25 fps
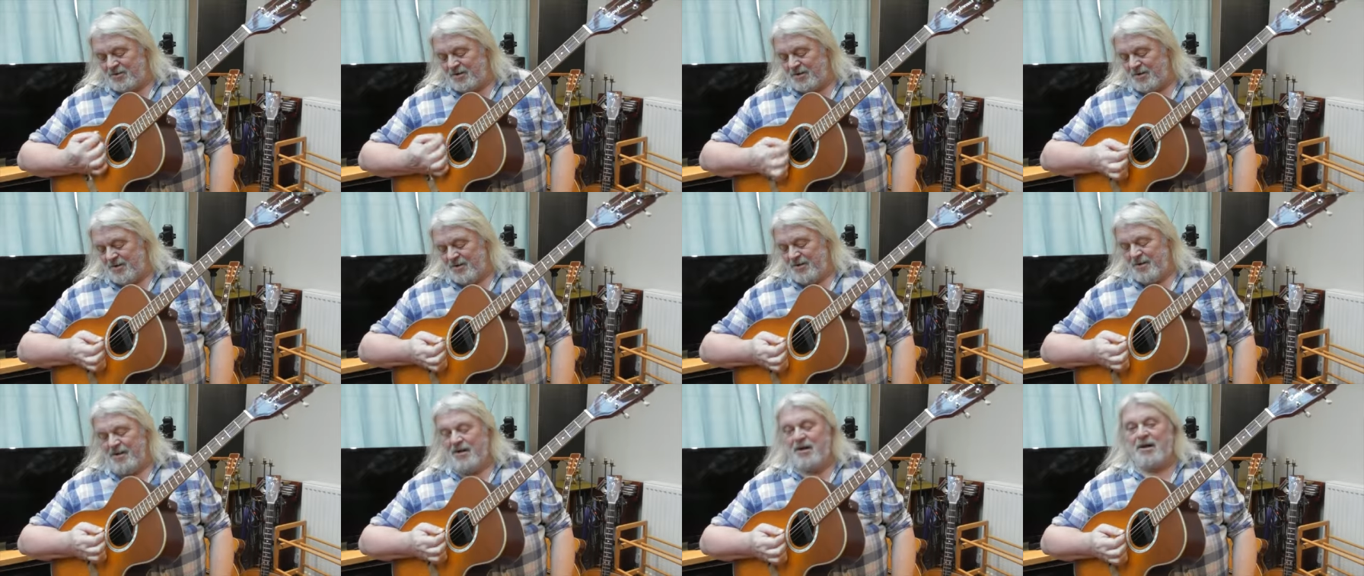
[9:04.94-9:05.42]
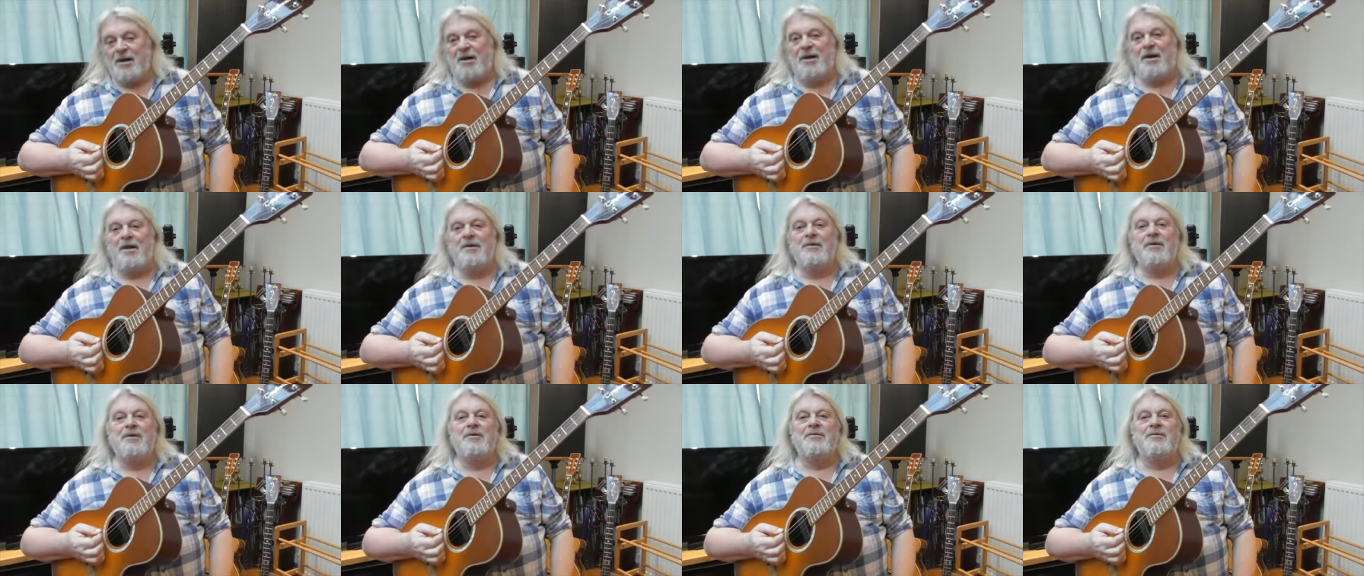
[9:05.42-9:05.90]
not to
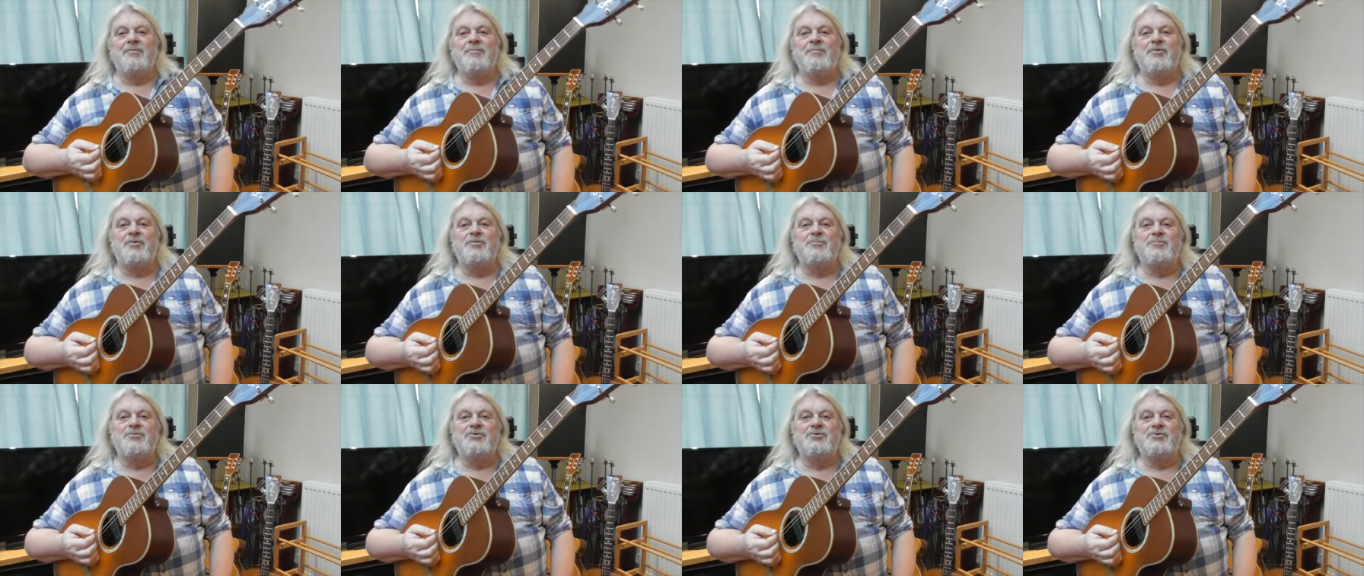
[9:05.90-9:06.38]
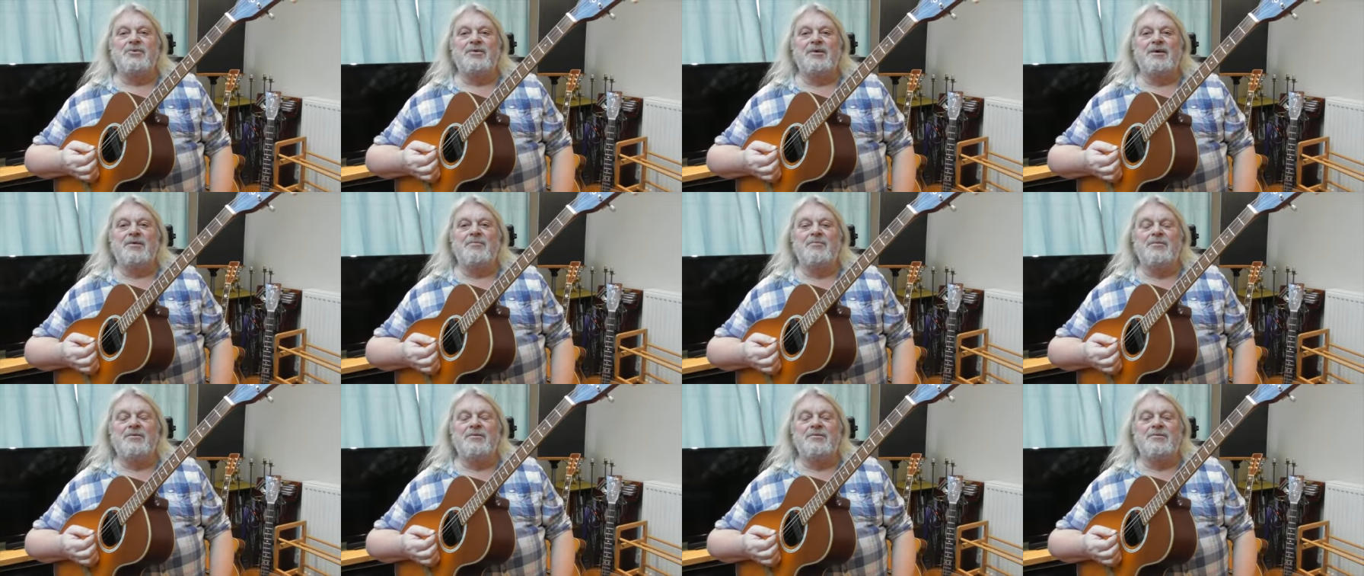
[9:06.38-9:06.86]
clunk the
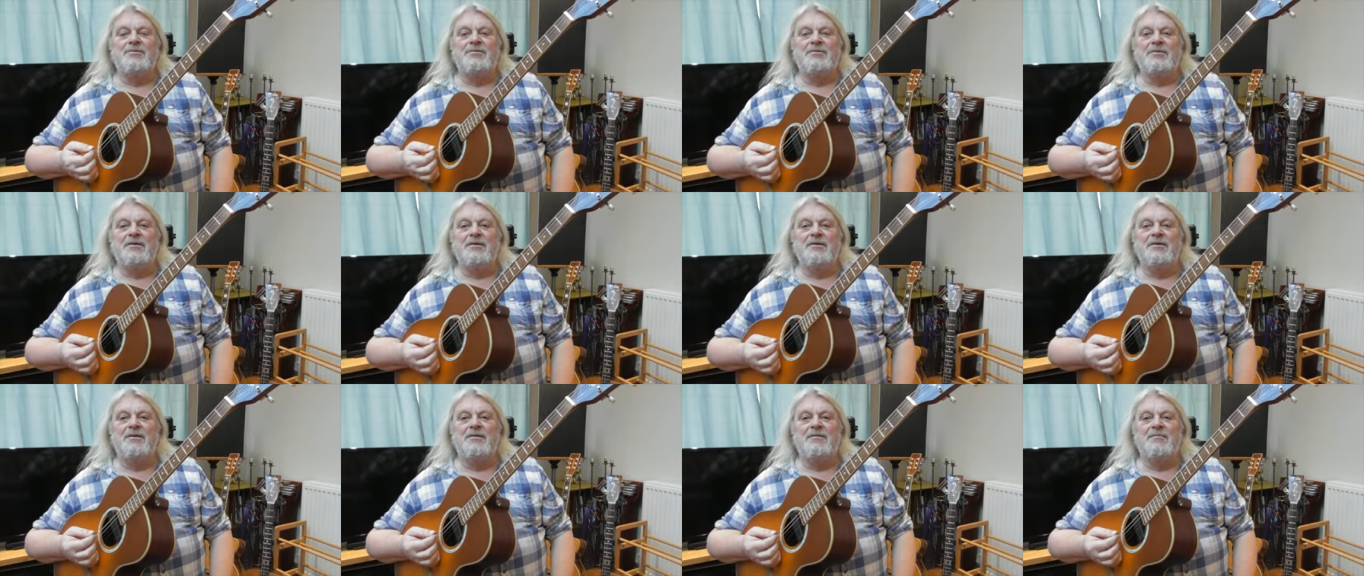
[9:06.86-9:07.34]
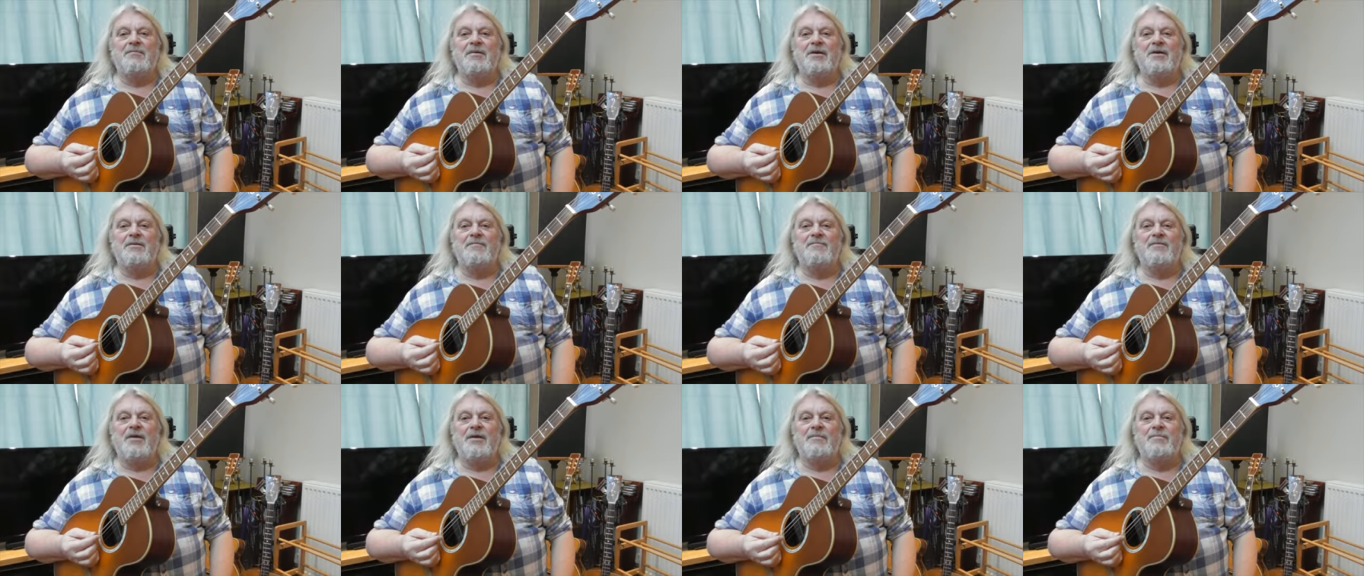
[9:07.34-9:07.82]
bottom string with
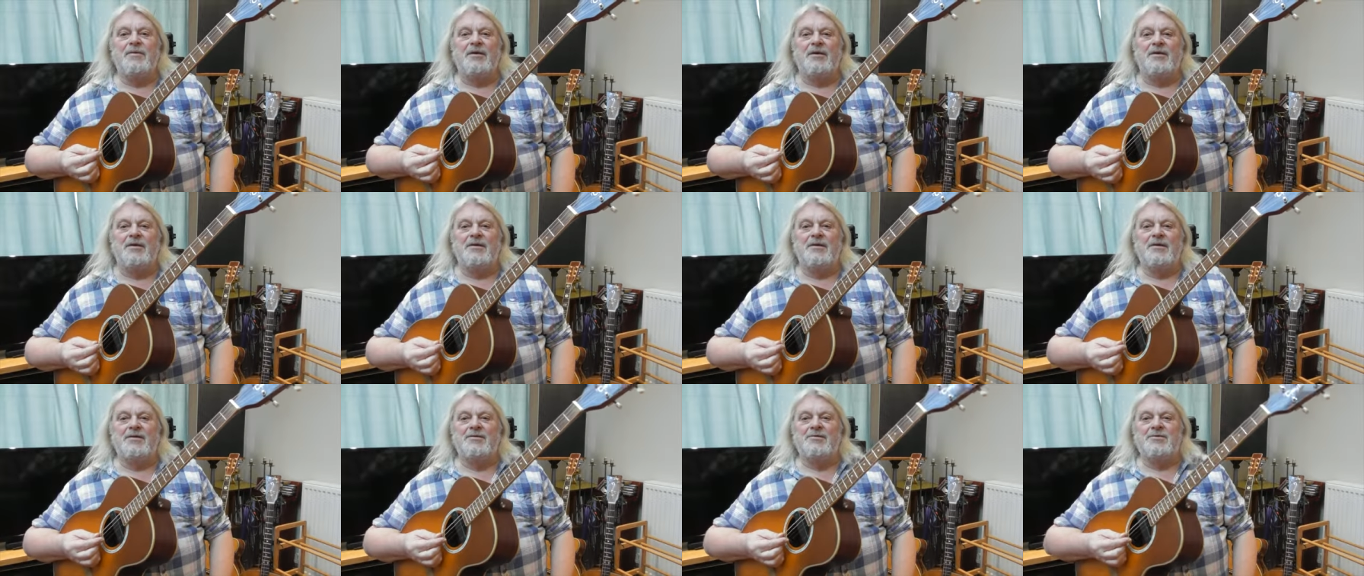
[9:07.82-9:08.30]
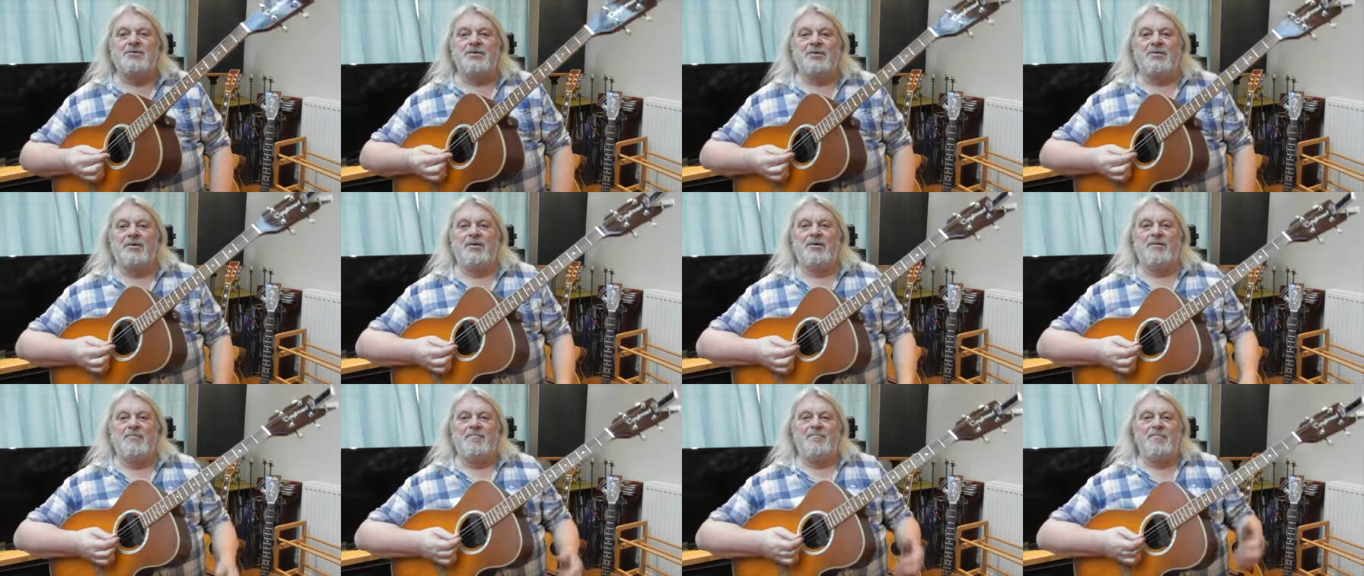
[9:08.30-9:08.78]
my flat pick
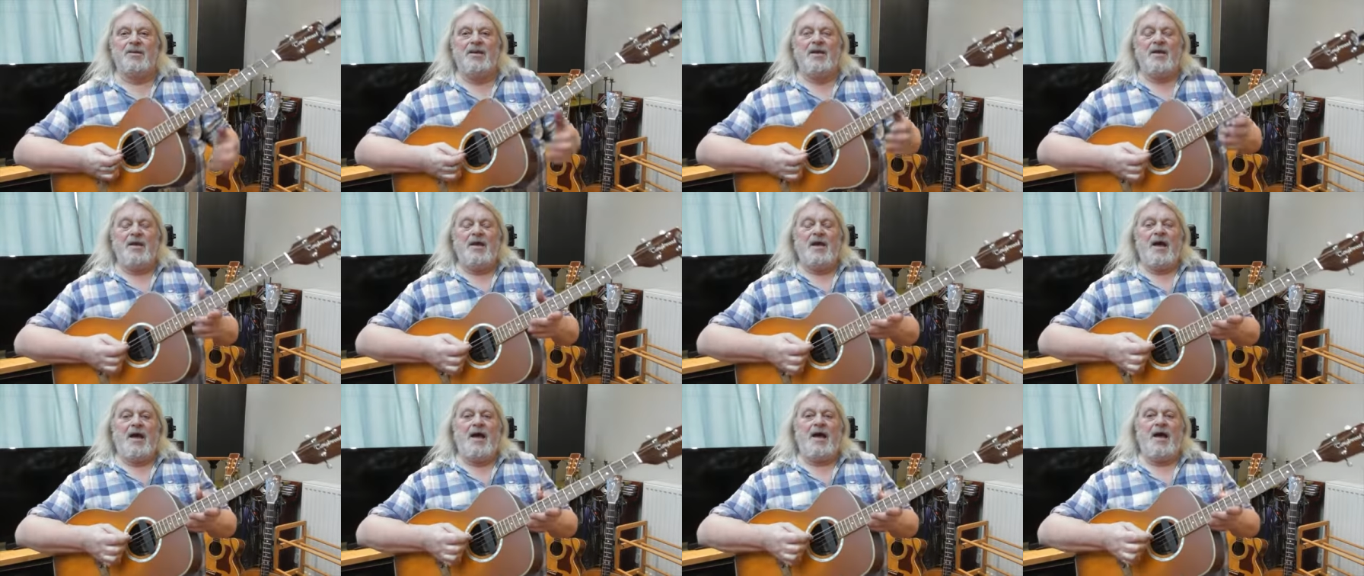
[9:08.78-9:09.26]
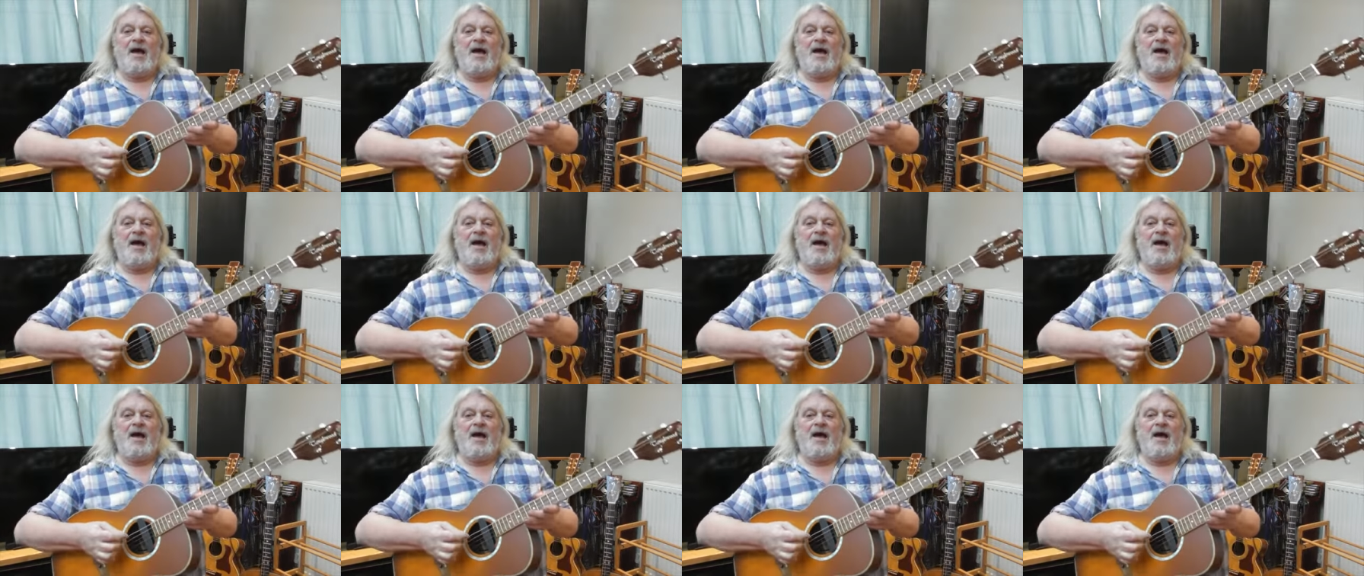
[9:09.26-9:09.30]
and so on.